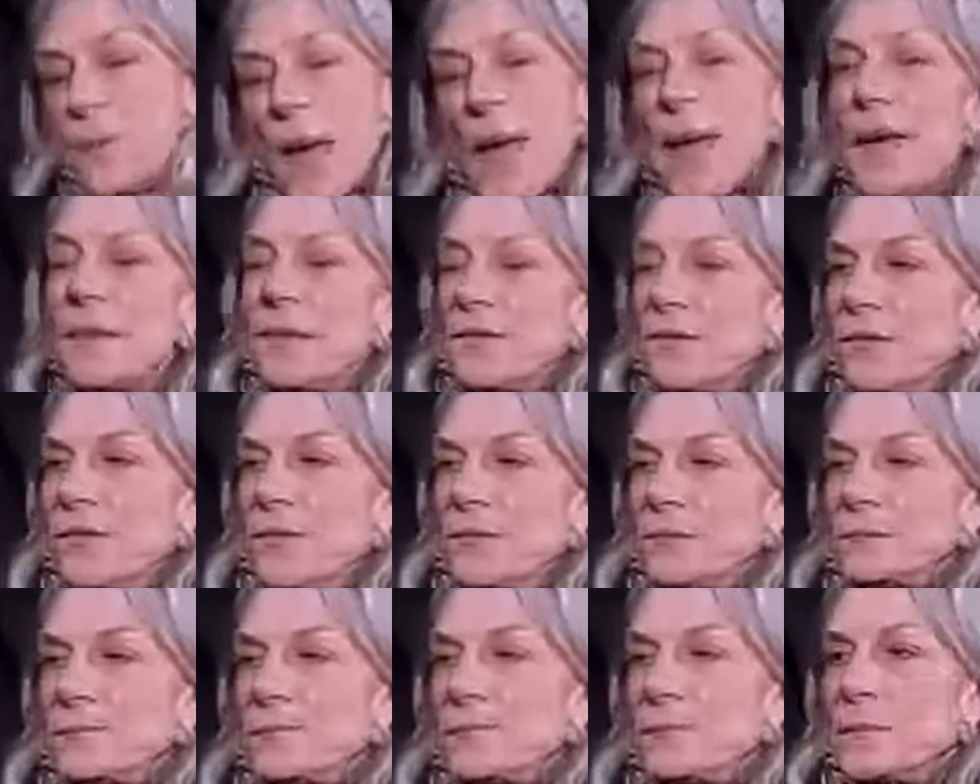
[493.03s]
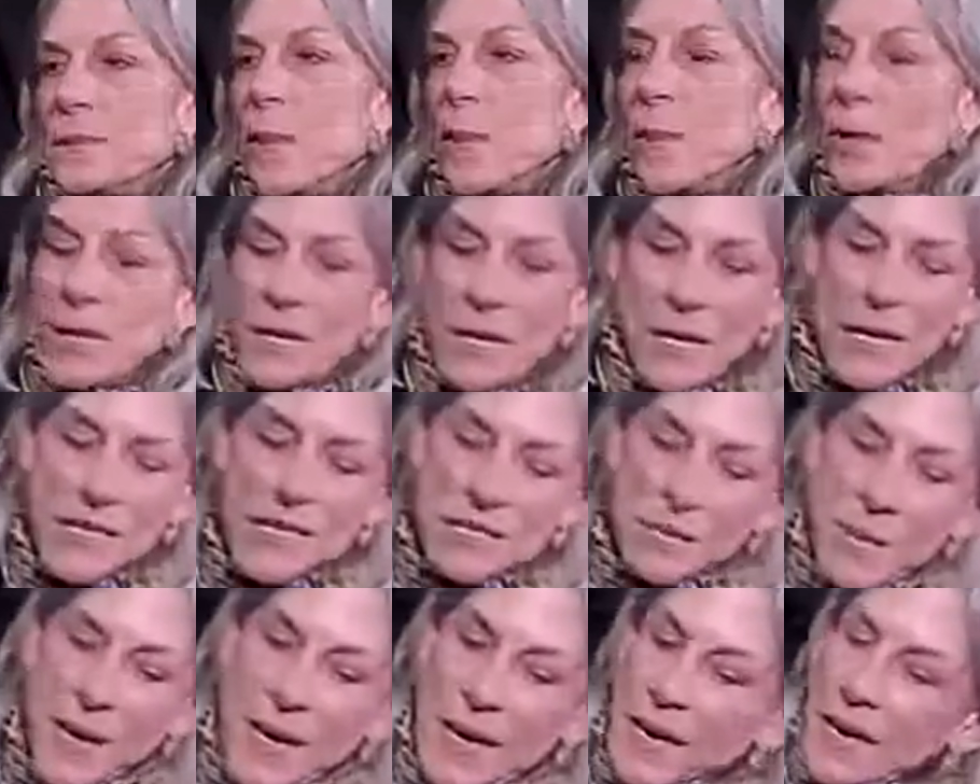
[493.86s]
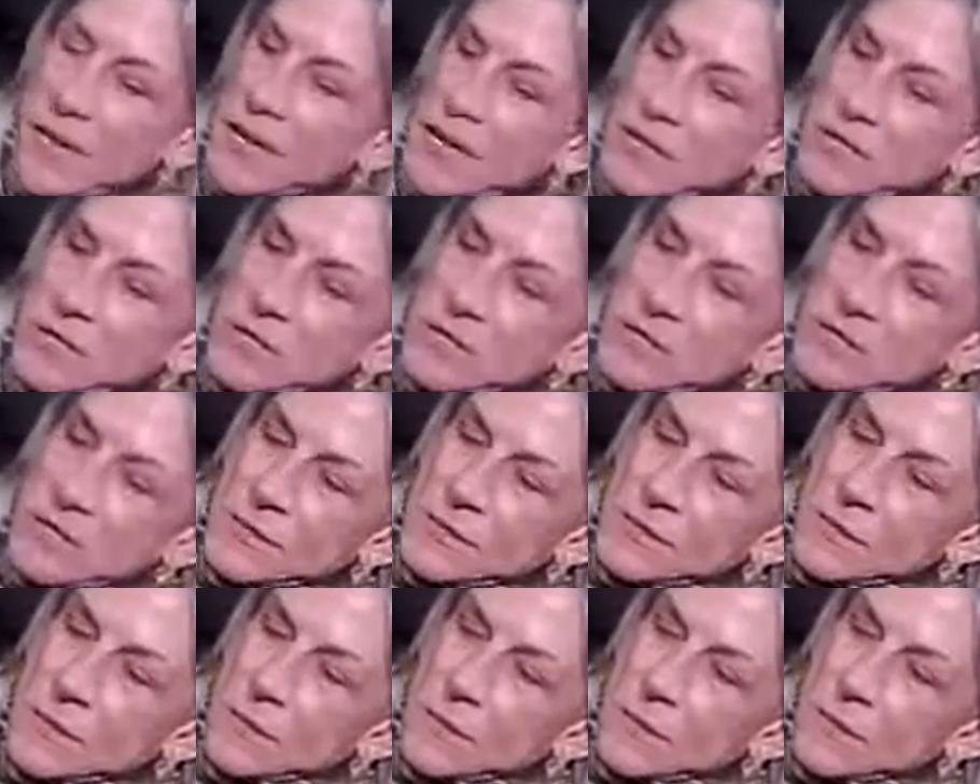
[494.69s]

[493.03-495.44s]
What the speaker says: beds. All you need is about 8 inches.